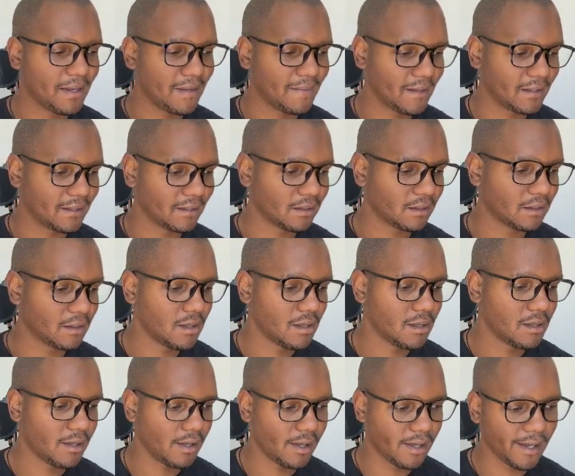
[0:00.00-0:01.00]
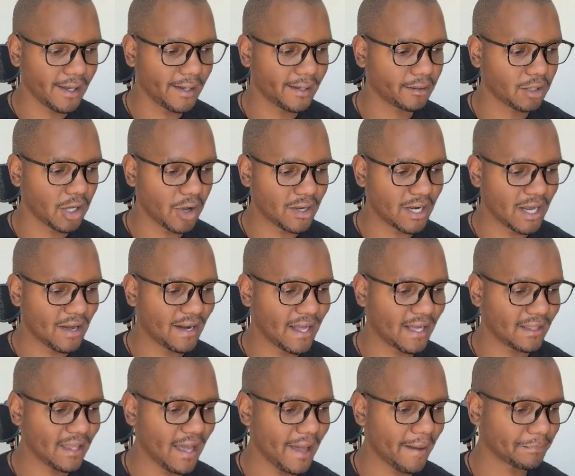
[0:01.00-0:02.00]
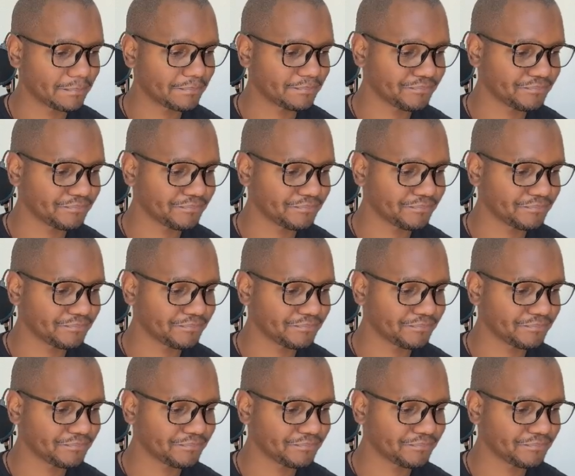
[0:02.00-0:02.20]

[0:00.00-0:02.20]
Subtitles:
and then going out like that.